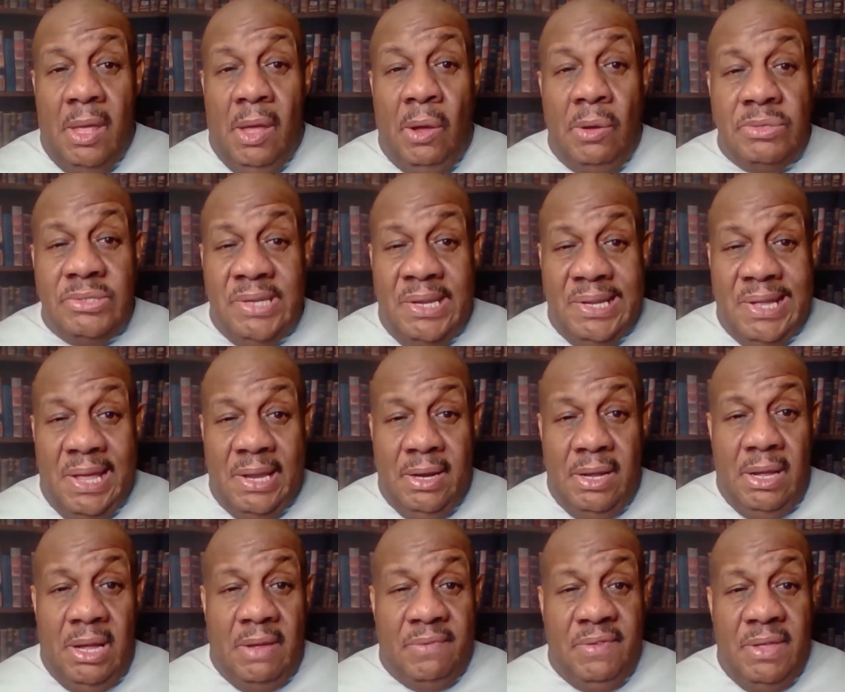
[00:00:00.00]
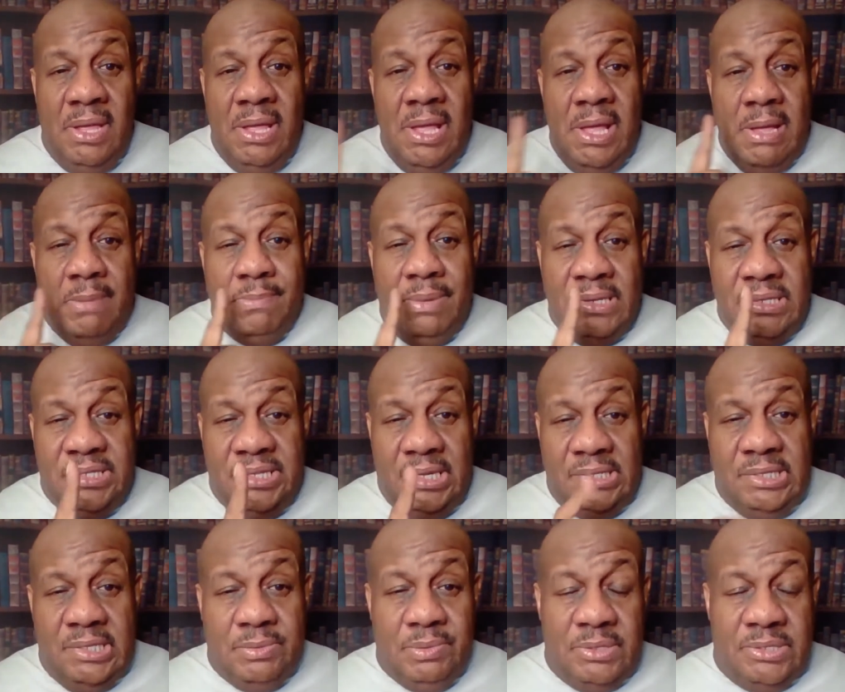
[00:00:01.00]
OJ got off, but
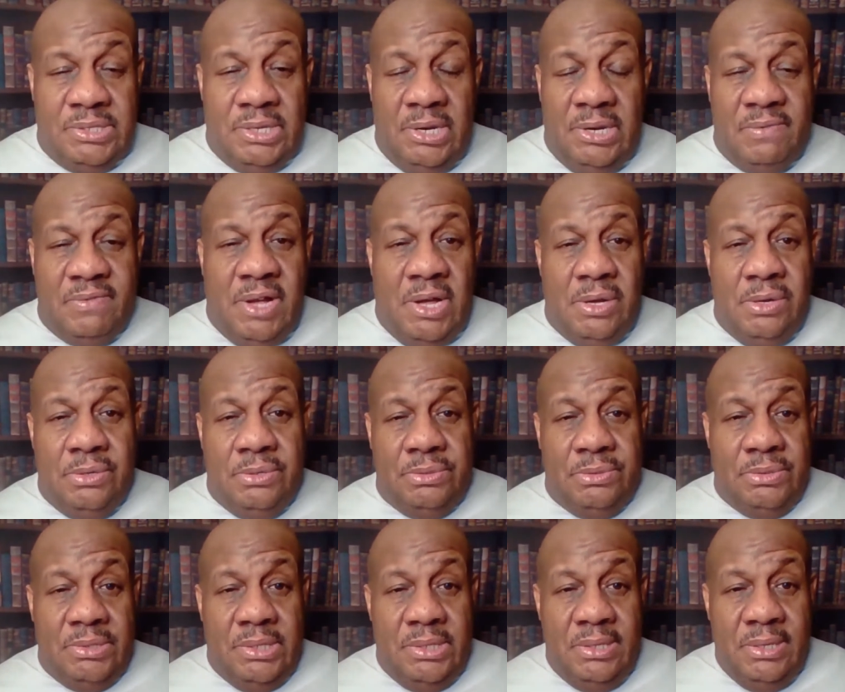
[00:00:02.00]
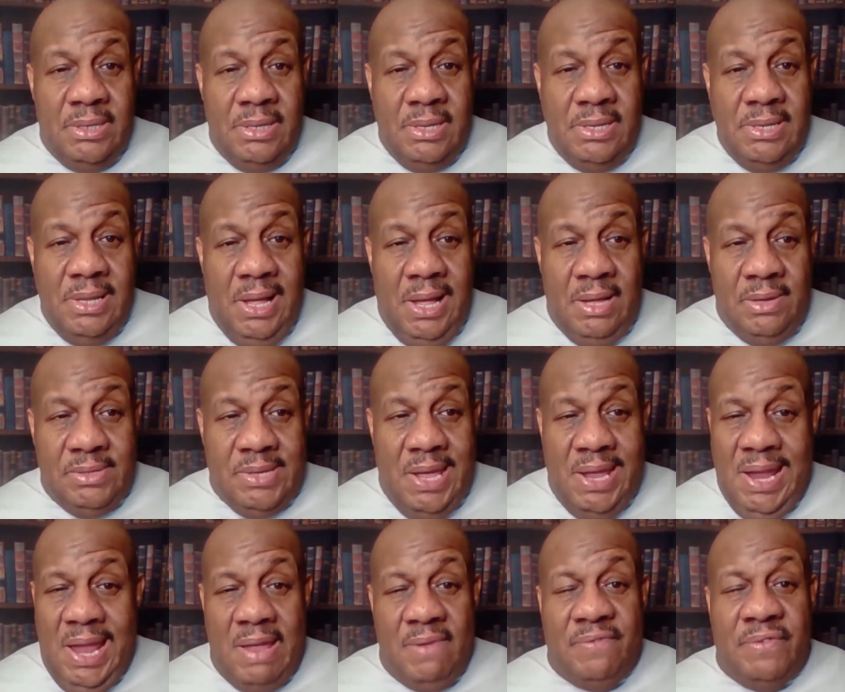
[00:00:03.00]
justice was served cold.
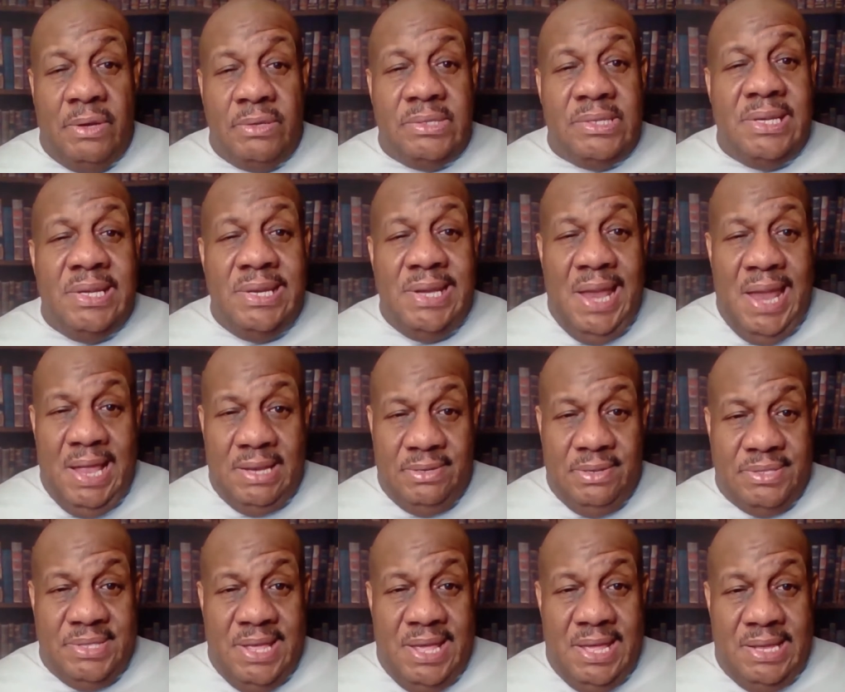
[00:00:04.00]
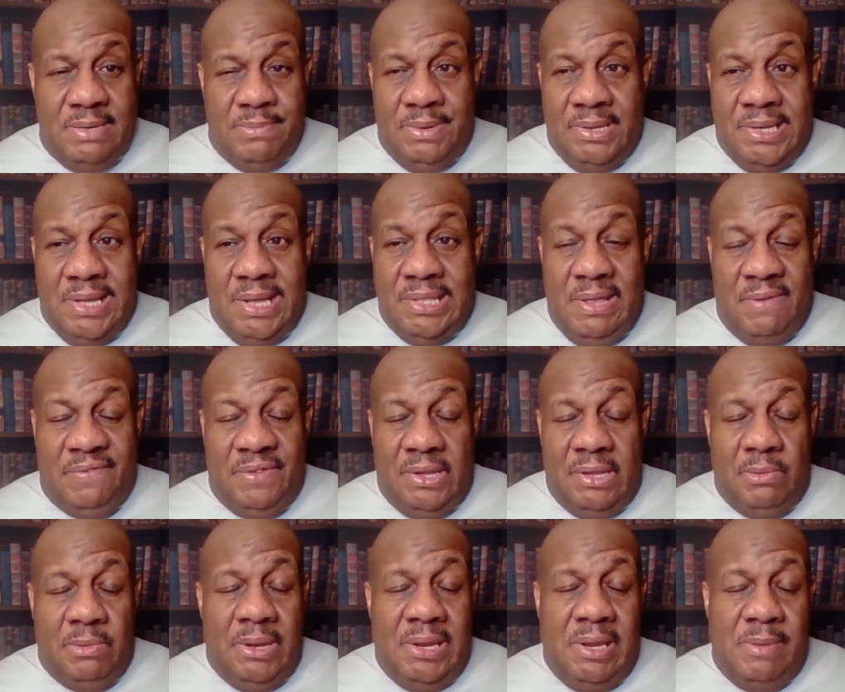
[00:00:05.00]
Okay, and folks couldn't handle that because they
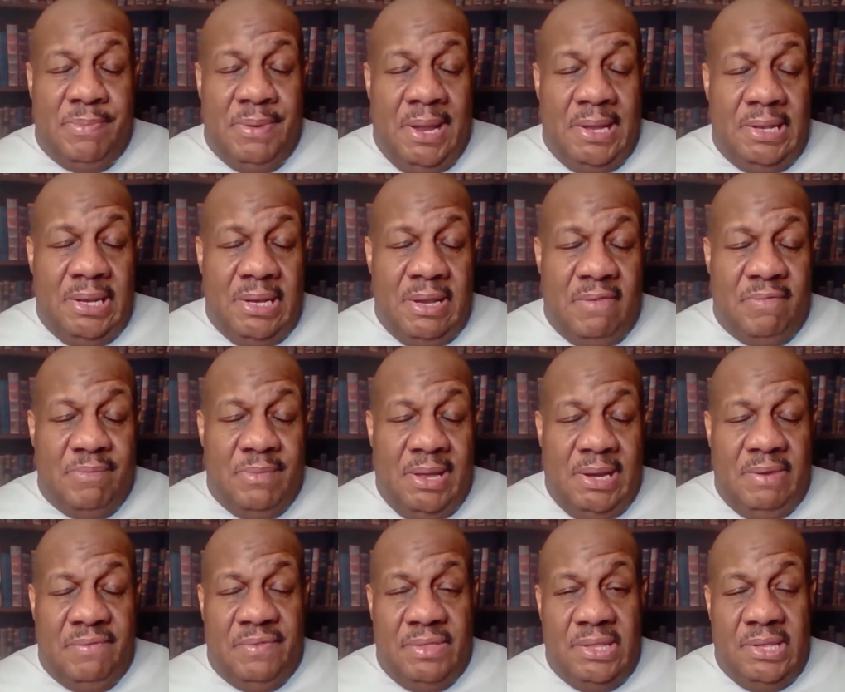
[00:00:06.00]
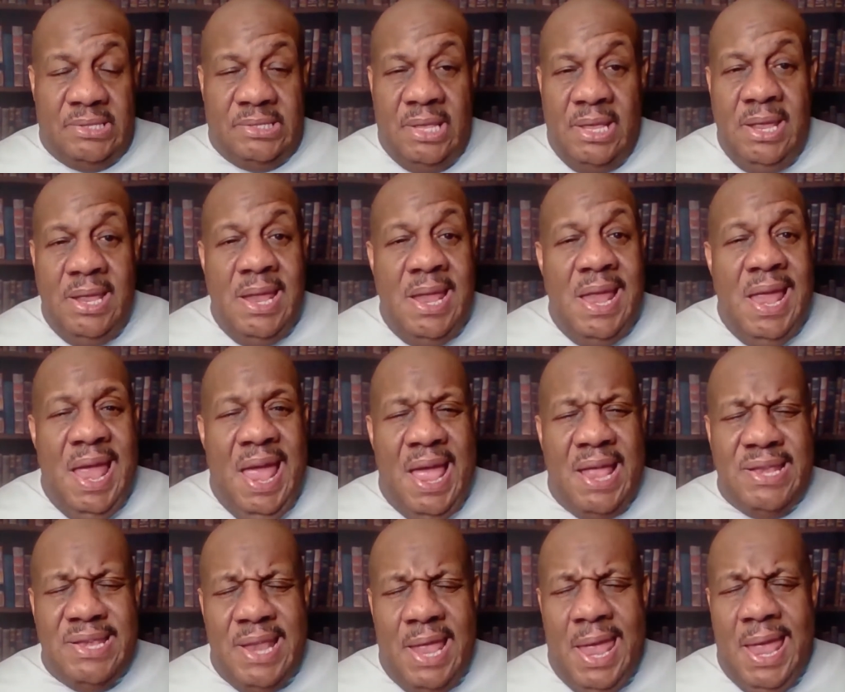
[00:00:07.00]
figured, well, he paid enough money for this.
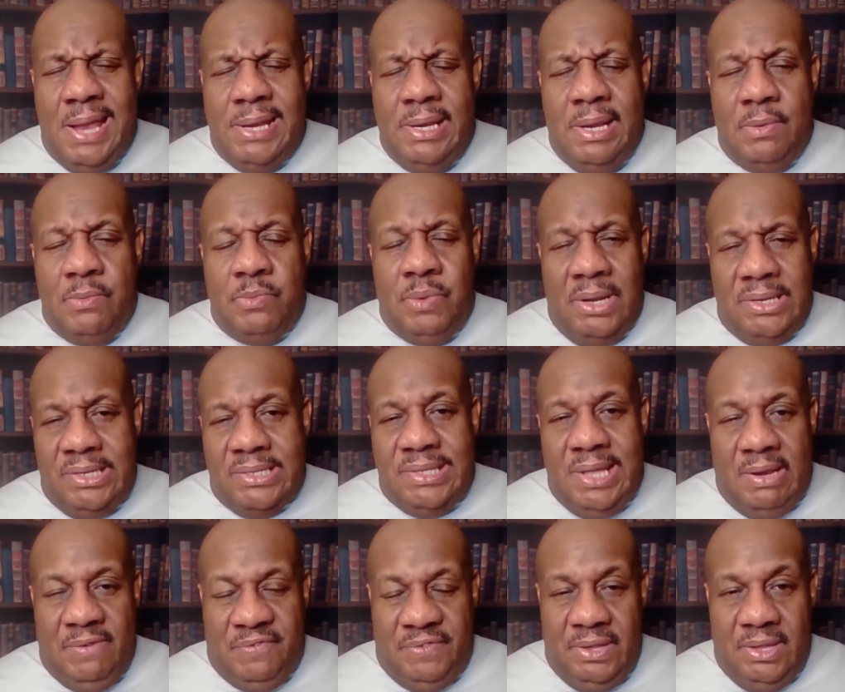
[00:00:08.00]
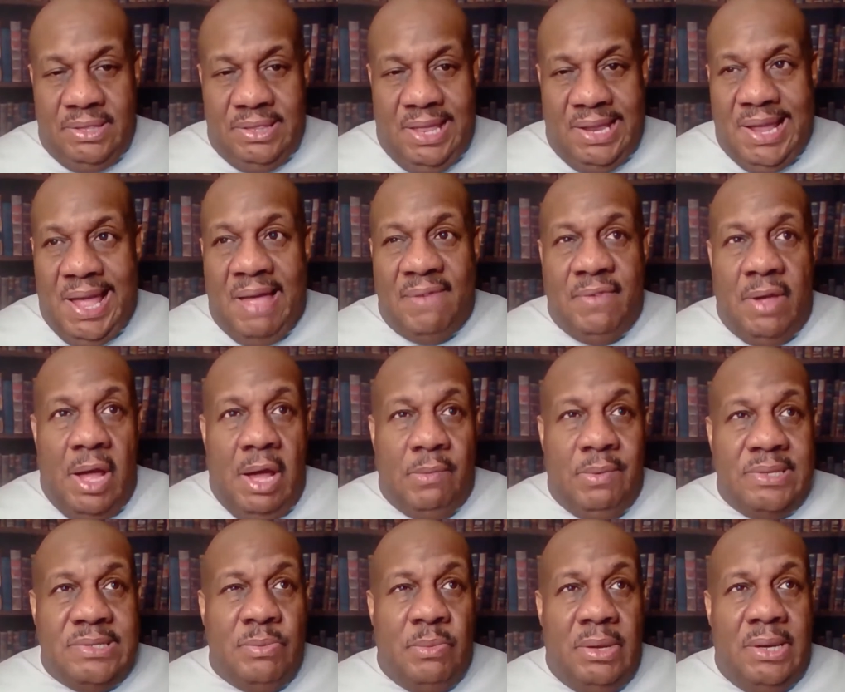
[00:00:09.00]
And what did that feel like? I've
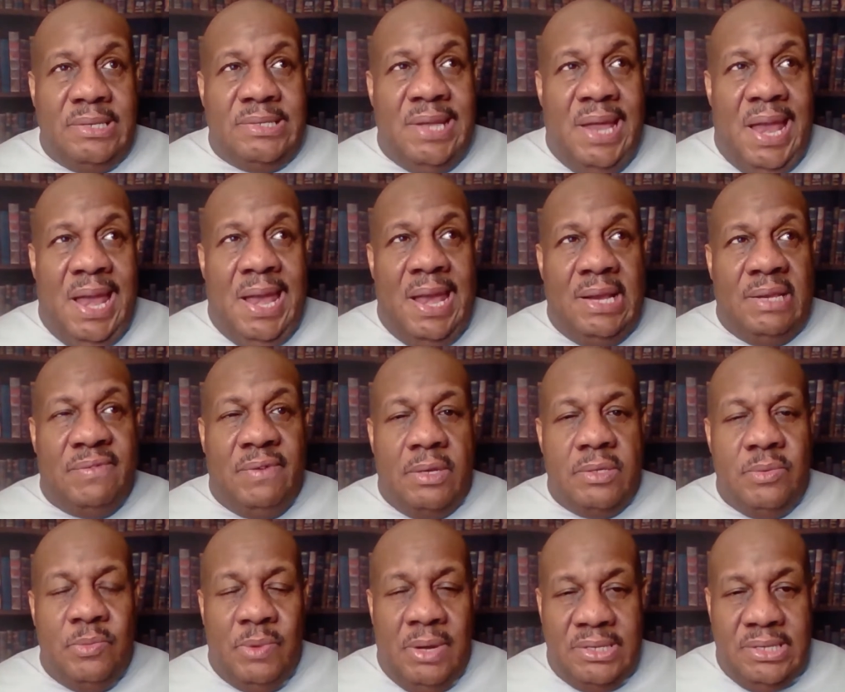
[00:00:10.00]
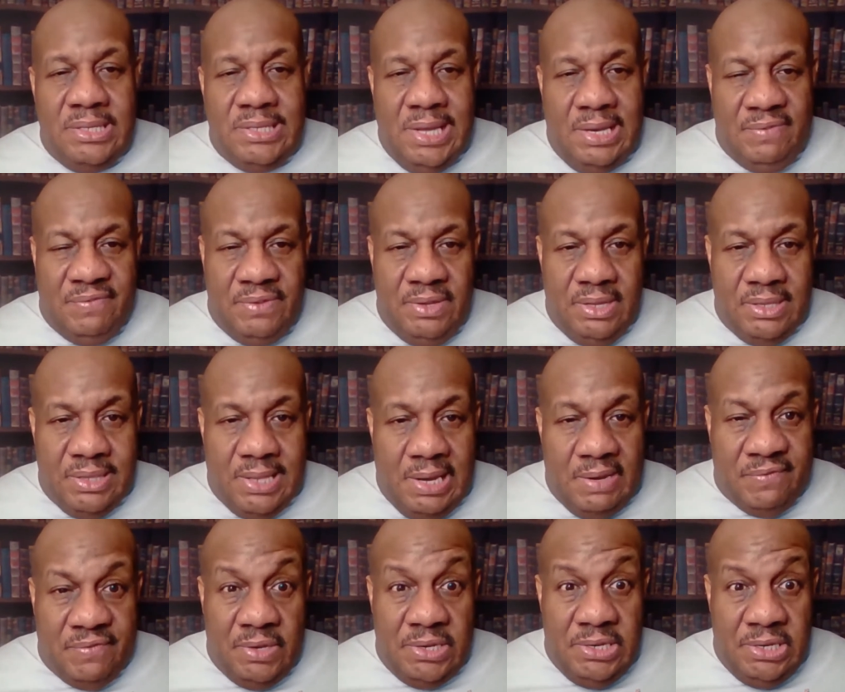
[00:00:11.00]
always wanted to ask folks, what did that feel
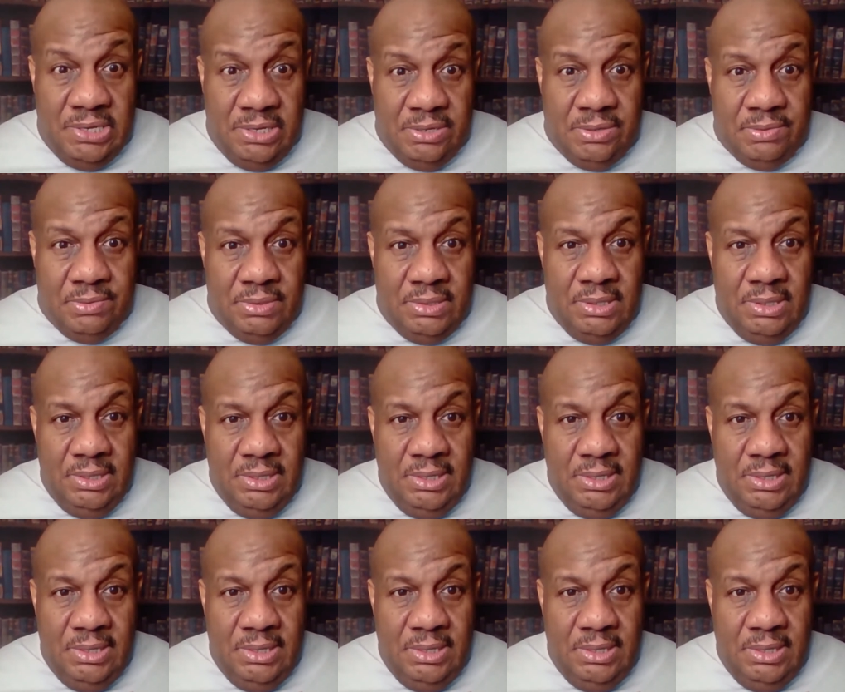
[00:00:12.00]
like for you